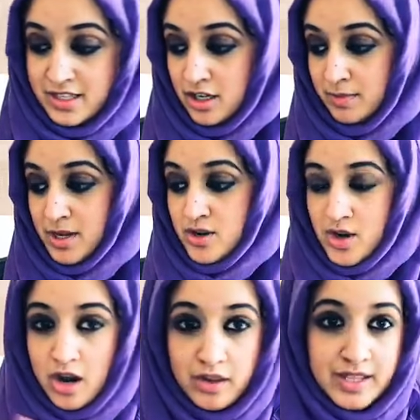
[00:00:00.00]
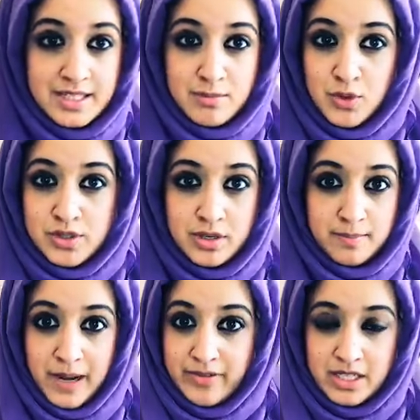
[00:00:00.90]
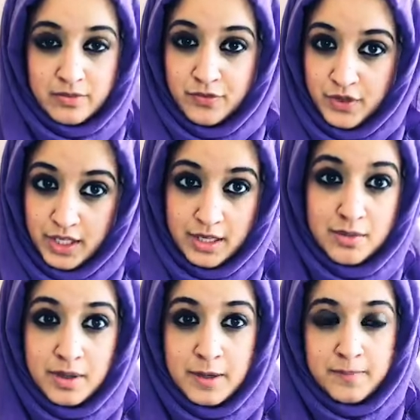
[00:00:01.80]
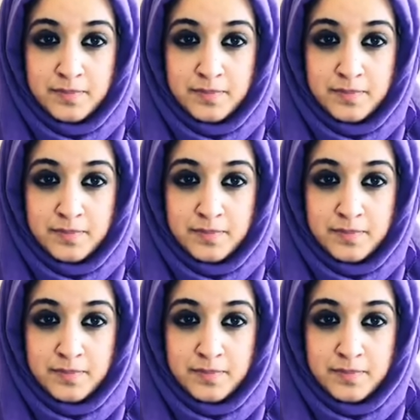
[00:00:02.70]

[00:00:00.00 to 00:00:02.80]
There's got to be none of these emotional barriers for you